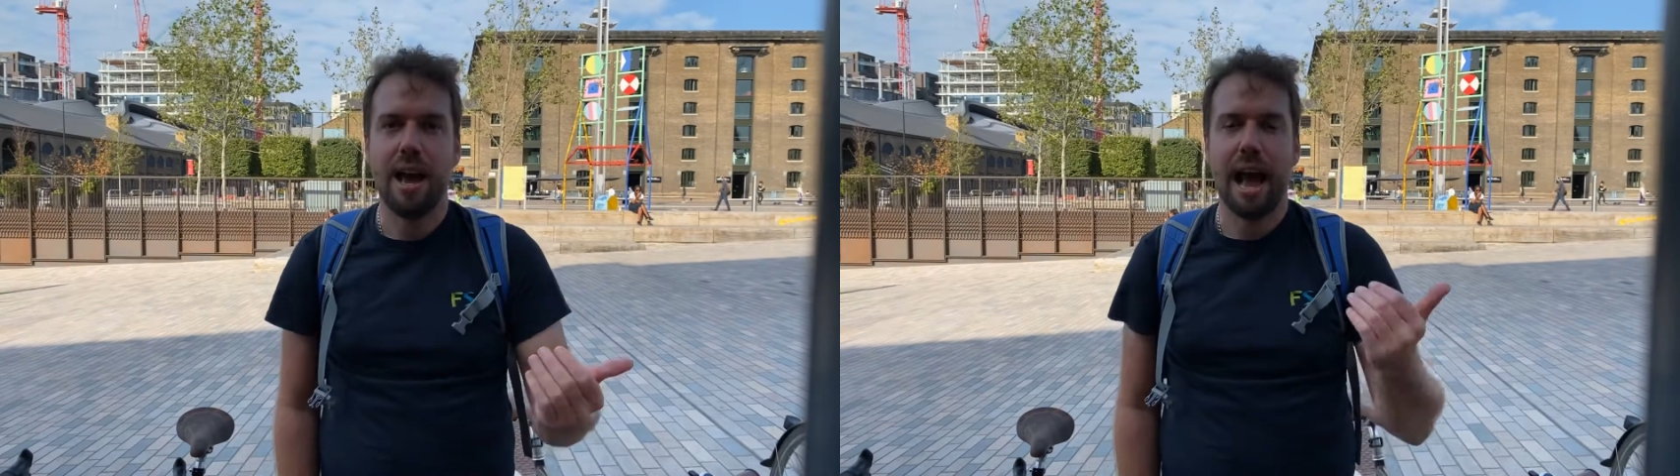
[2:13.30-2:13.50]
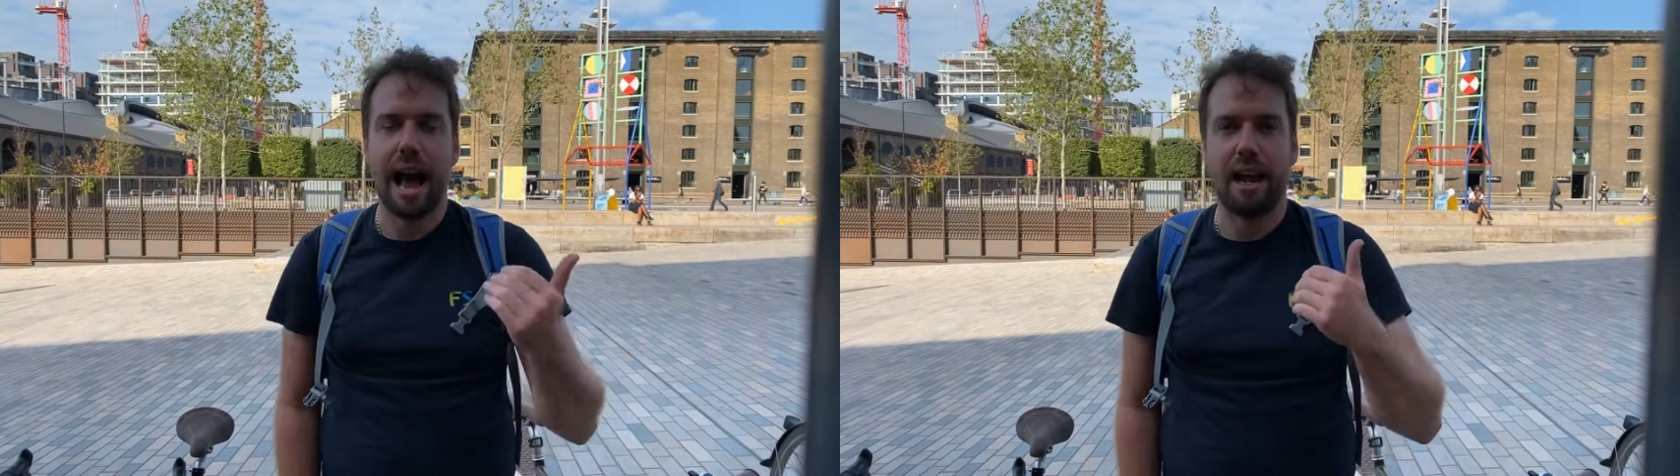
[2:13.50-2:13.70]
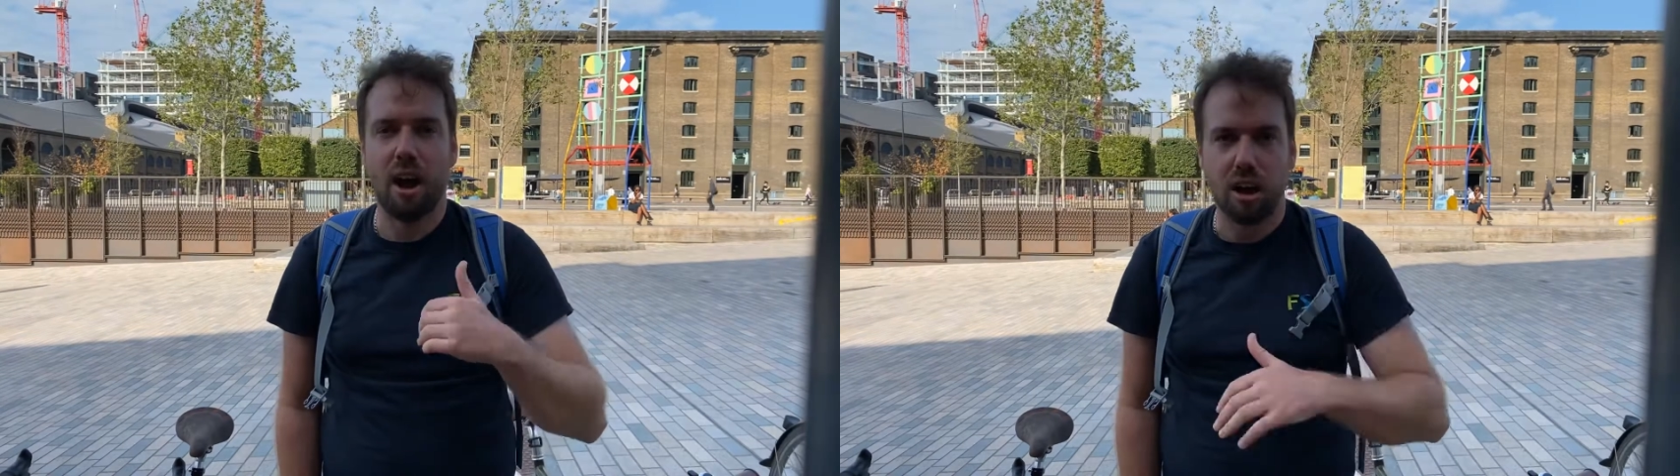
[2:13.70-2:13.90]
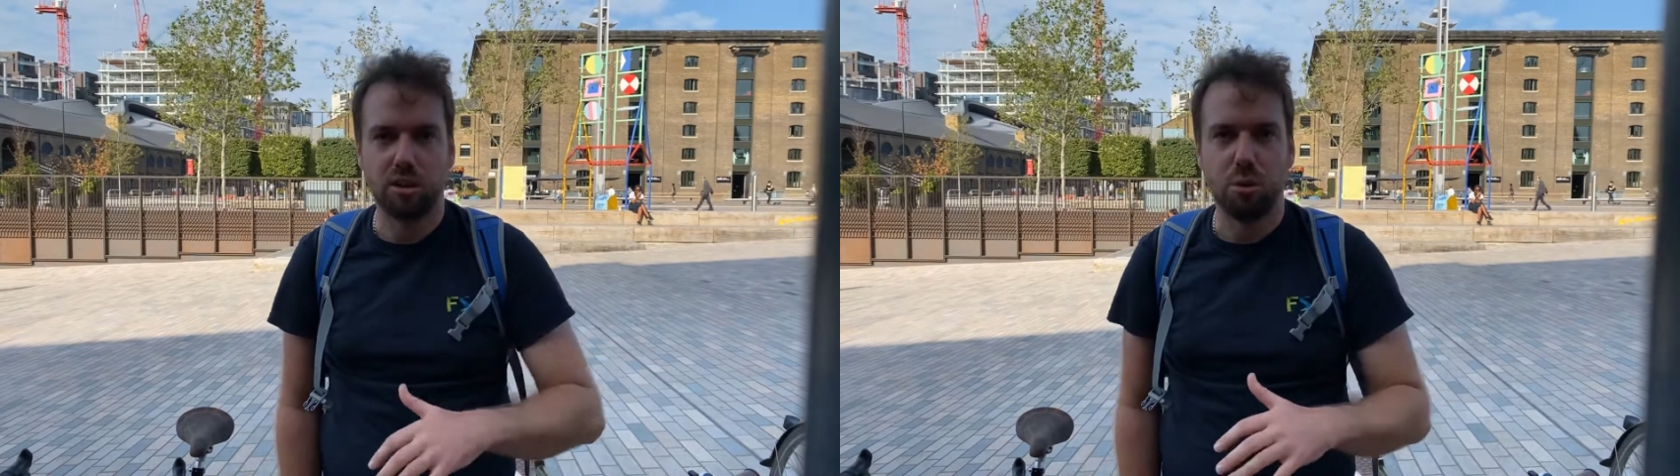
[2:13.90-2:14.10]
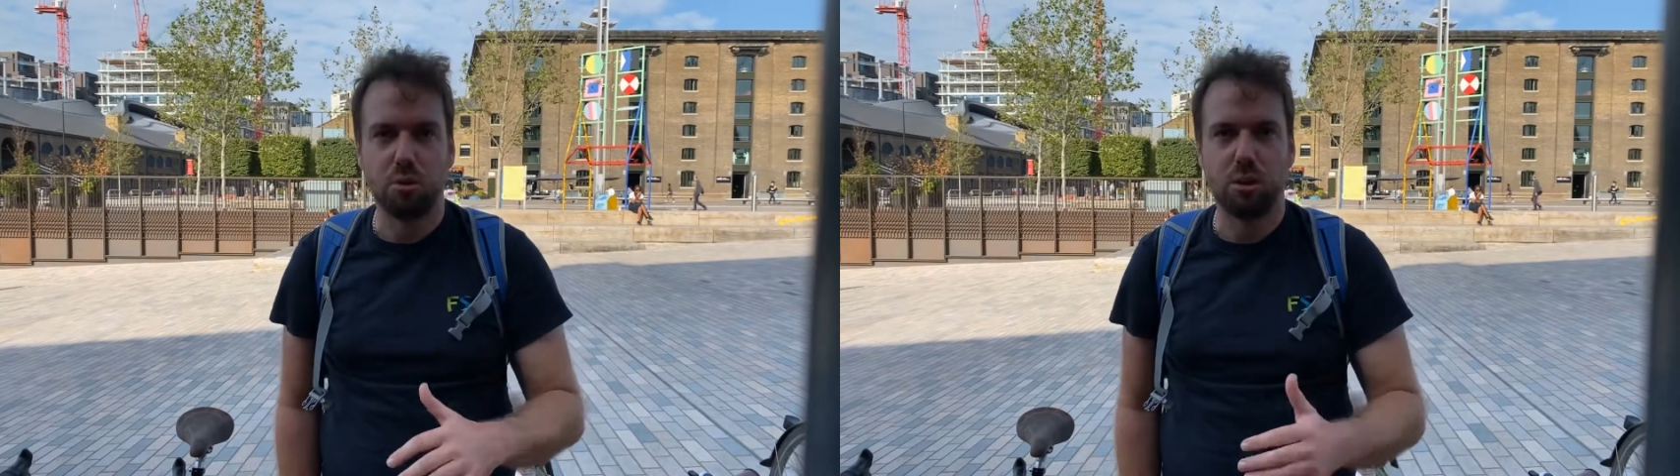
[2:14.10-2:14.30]
at
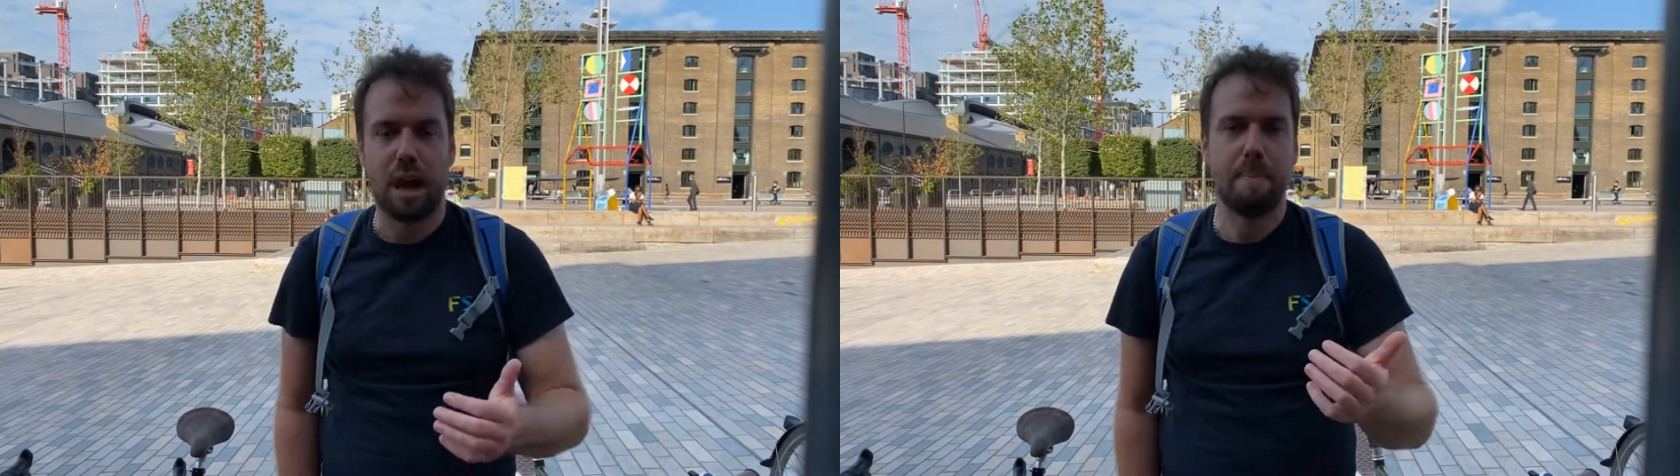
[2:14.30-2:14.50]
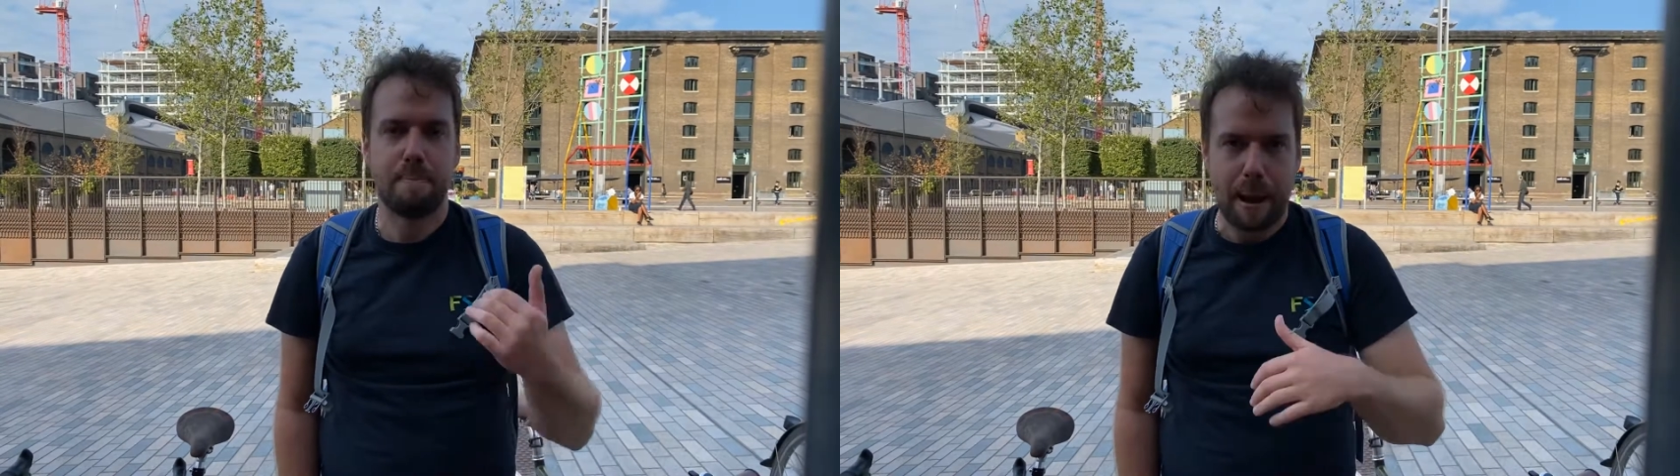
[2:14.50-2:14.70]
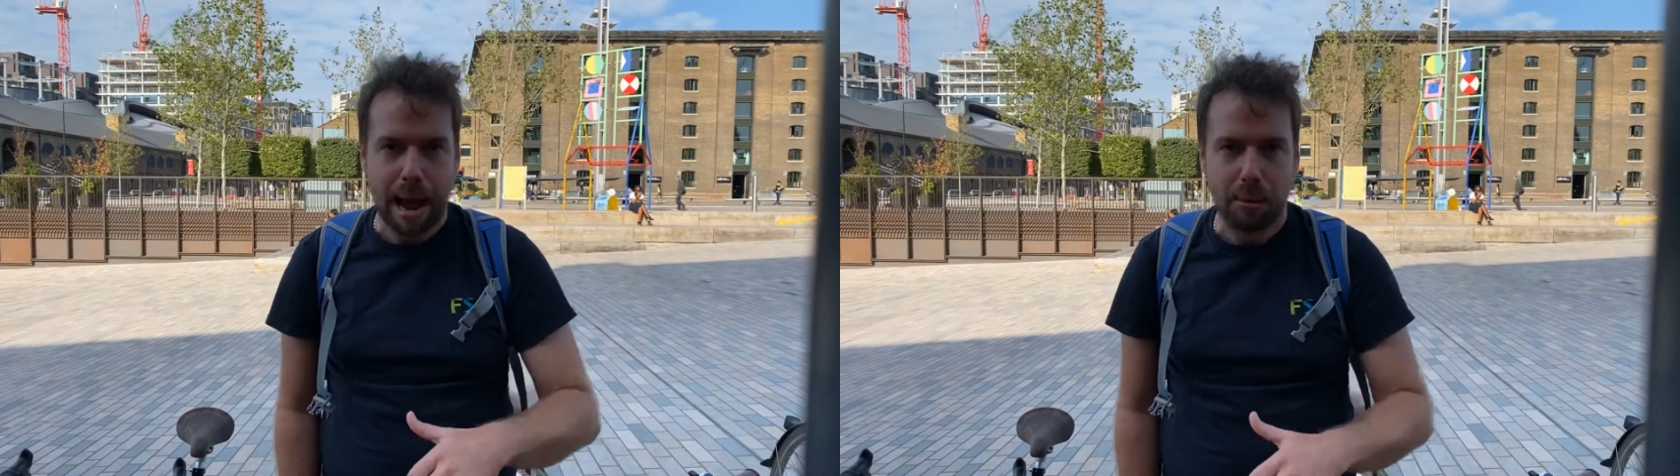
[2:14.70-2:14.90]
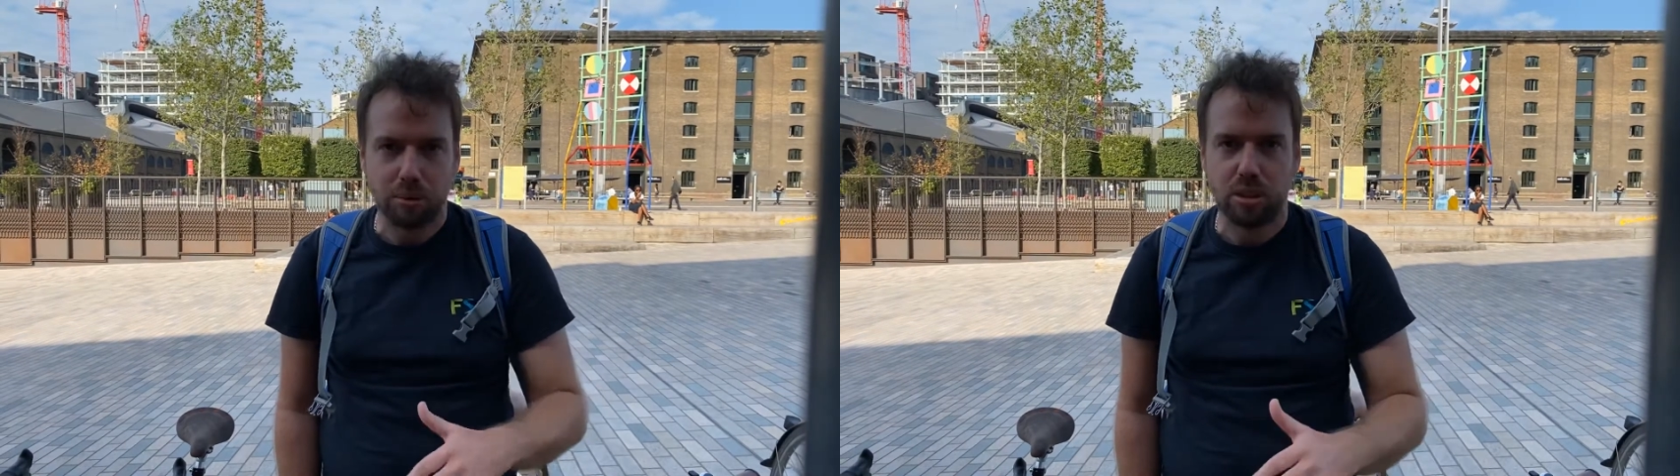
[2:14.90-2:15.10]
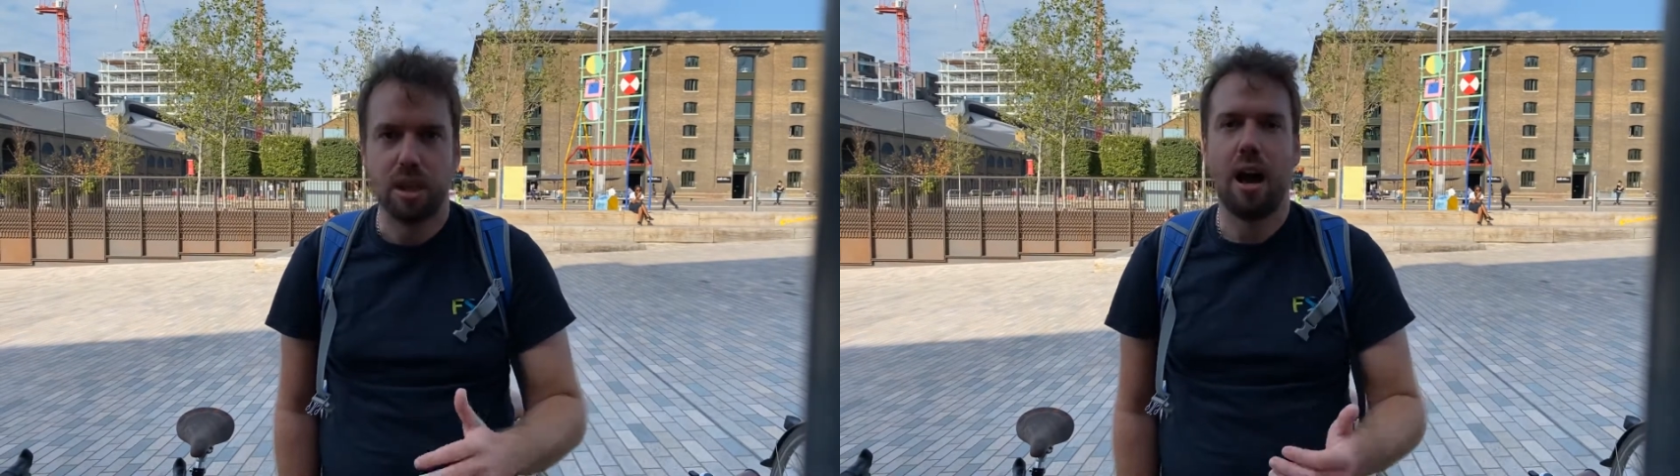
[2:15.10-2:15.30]
articles about